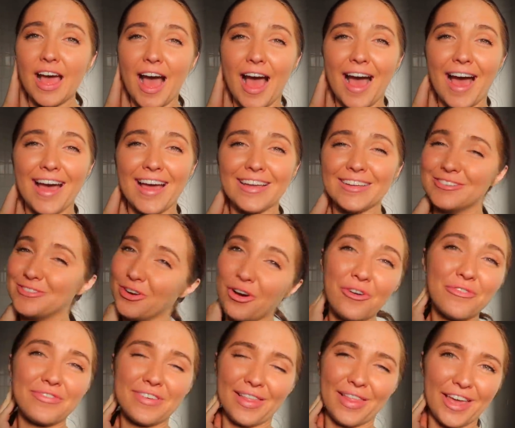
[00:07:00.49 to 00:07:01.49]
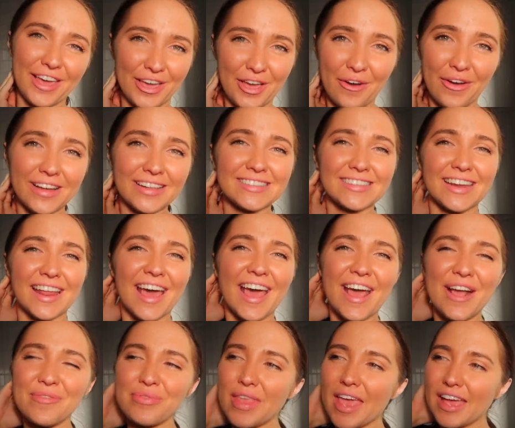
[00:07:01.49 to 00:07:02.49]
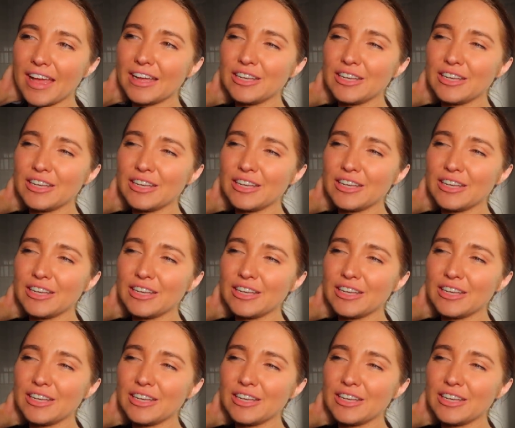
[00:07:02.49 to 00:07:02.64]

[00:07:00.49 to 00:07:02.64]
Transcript: I don't feel like going today.